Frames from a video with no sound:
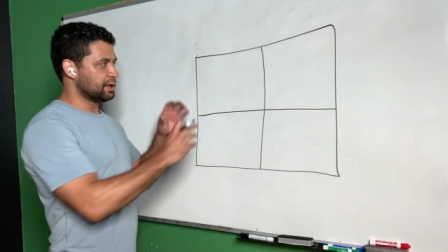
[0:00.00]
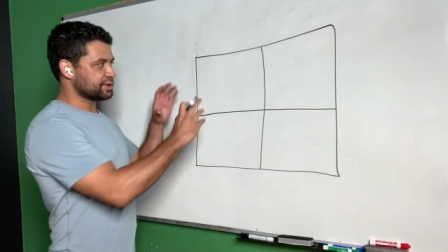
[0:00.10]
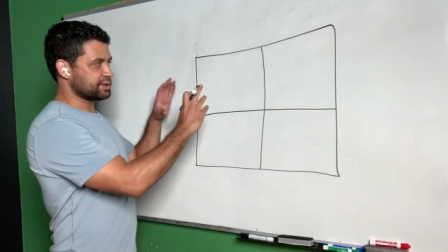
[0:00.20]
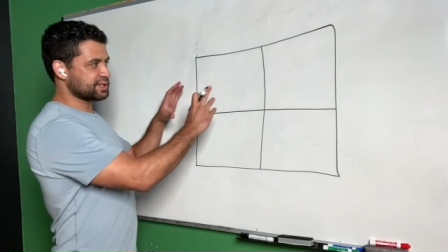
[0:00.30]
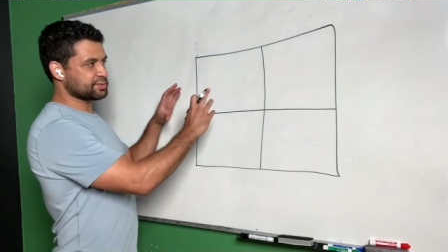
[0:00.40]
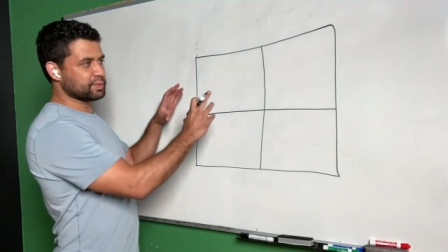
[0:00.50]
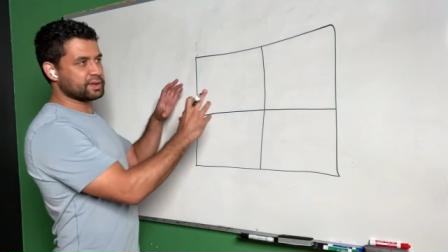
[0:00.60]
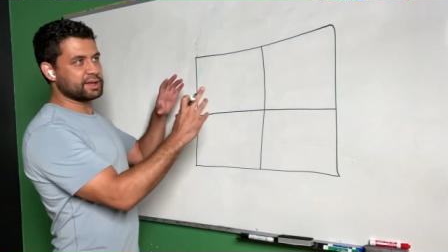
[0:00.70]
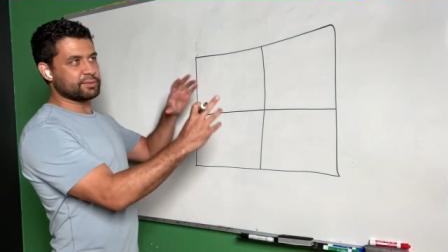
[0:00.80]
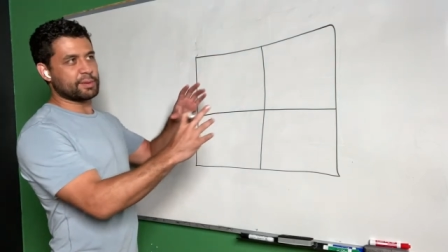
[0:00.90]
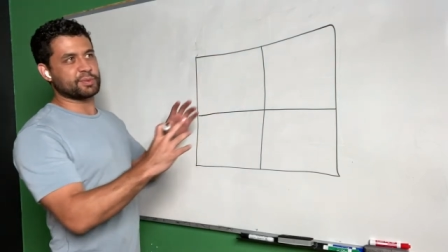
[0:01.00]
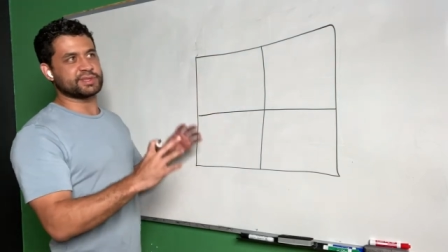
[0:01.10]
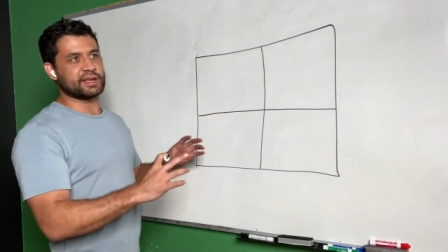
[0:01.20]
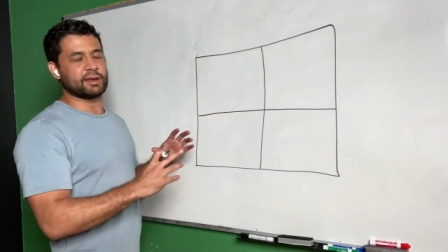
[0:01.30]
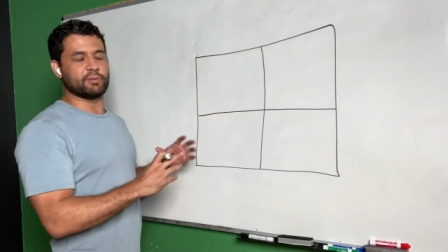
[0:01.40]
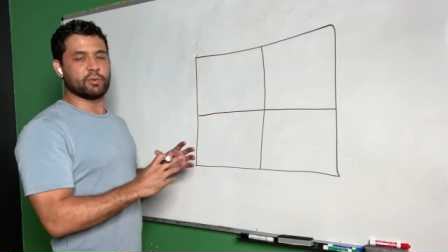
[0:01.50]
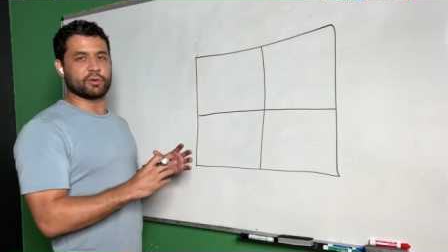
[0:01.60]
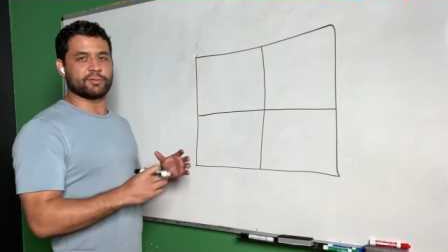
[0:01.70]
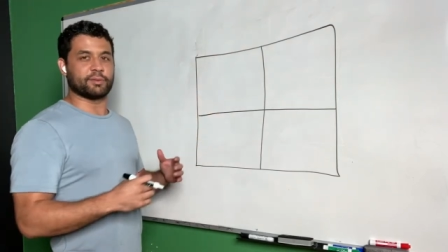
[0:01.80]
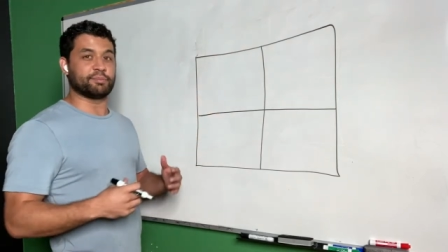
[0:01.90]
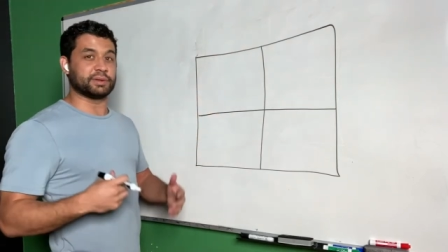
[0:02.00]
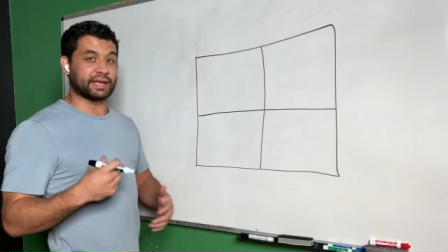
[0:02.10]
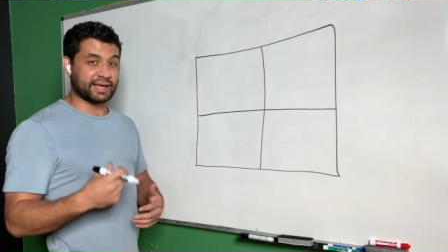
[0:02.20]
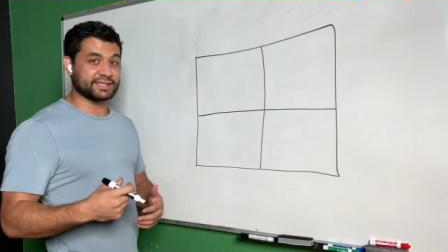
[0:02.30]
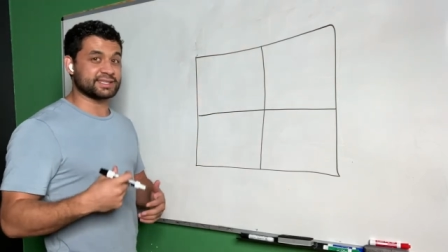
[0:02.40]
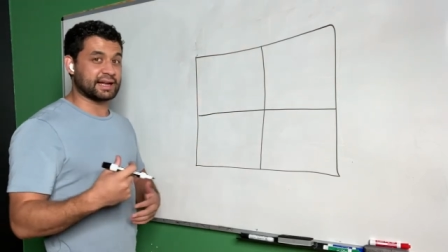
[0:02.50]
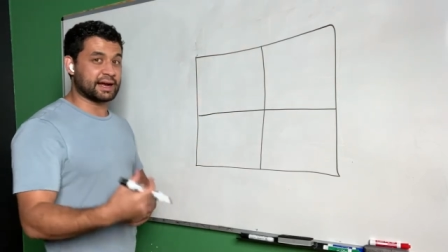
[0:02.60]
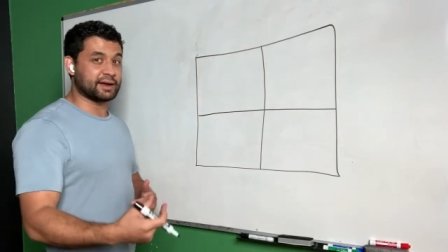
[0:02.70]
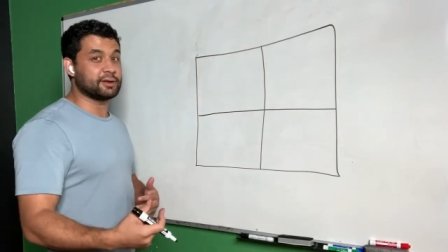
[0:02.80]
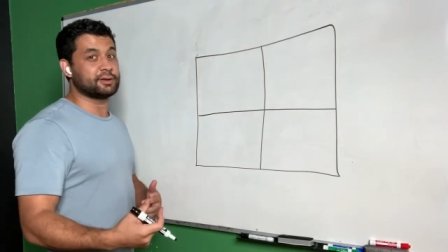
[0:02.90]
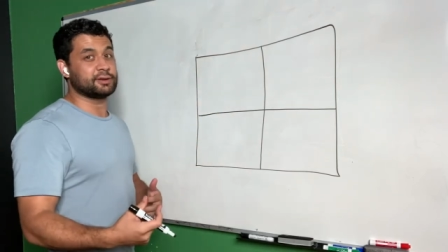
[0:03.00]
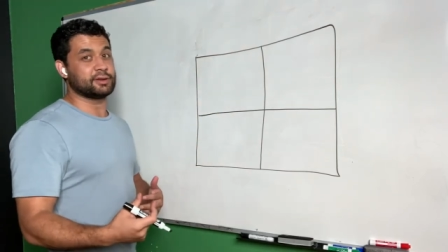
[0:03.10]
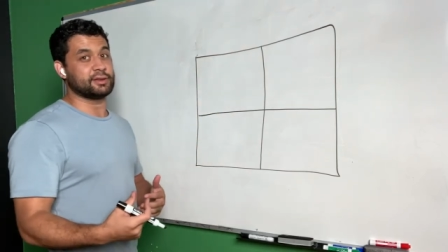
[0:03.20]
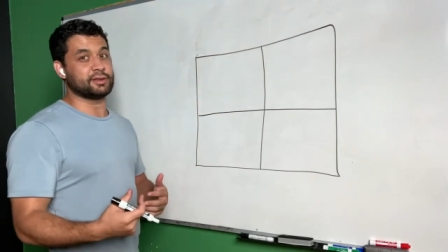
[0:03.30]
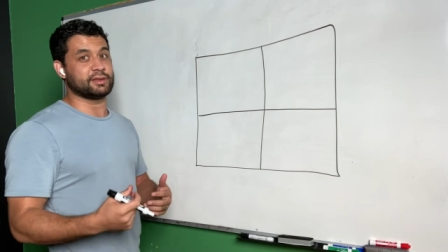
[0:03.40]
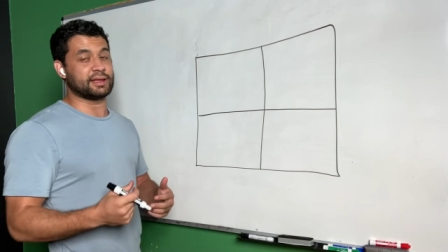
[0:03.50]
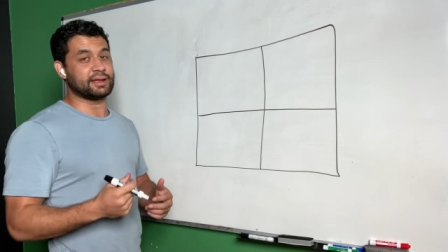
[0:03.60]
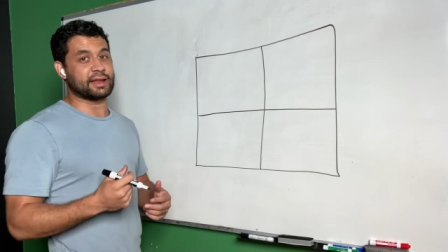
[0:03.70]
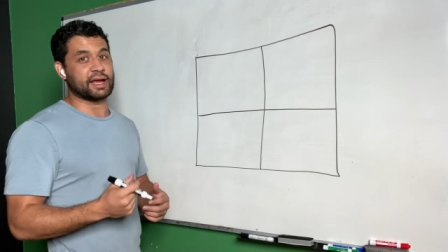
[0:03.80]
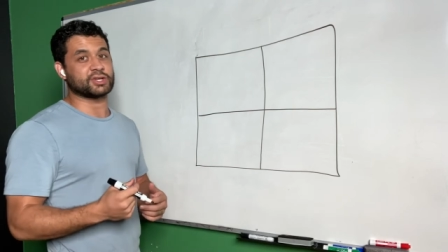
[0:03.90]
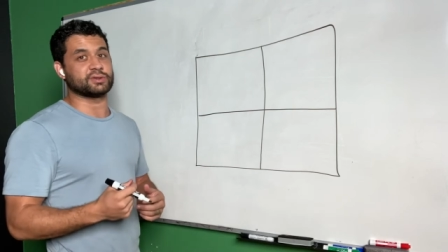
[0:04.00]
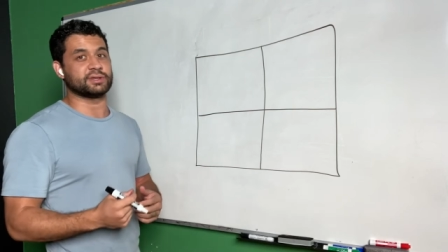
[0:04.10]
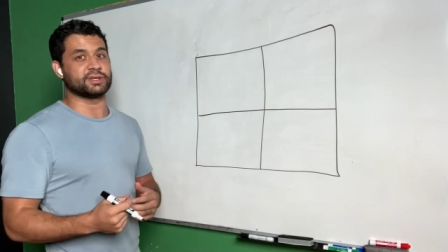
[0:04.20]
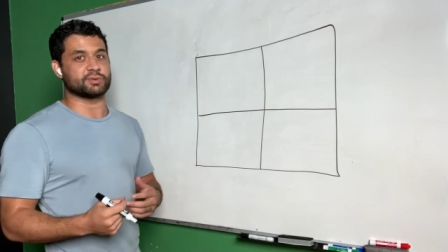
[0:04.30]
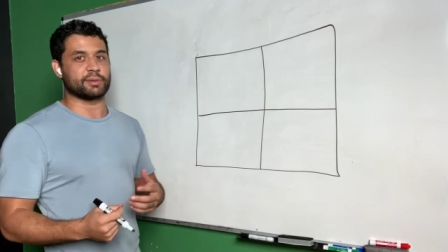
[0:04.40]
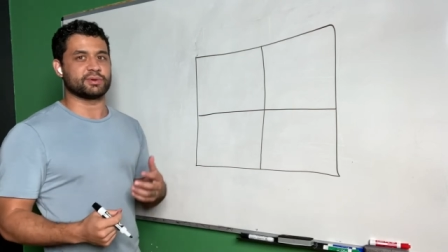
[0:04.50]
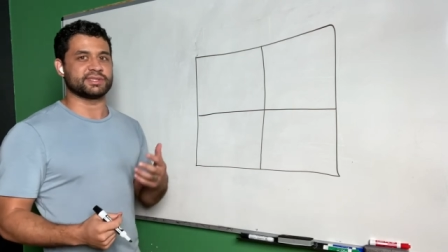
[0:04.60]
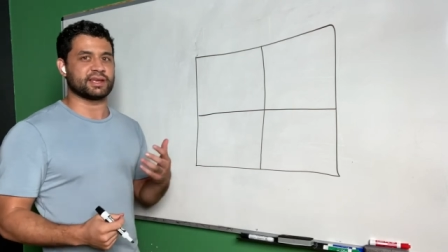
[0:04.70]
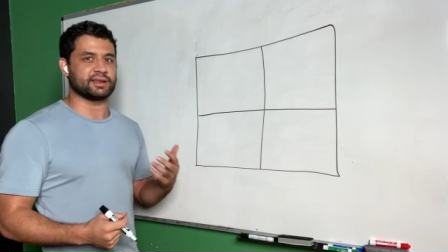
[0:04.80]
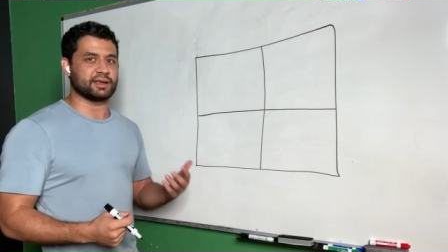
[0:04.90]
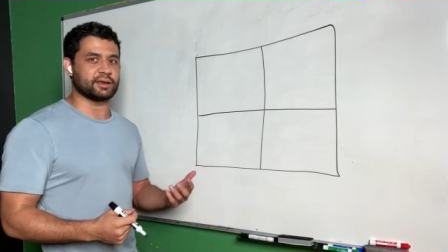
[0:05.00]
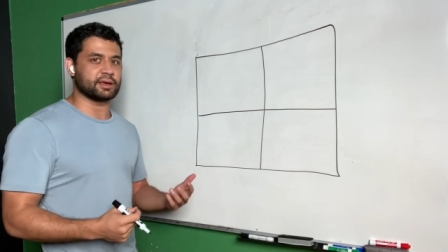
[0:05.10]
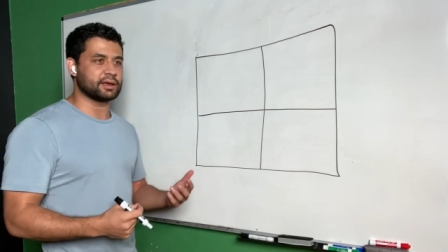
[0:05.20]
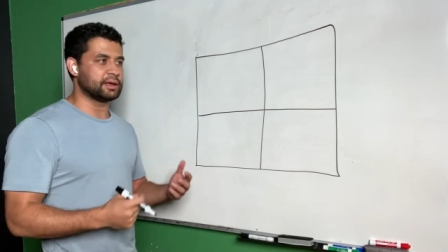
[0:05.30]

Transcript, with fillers: So this is really representing more of a play style than it actually is representing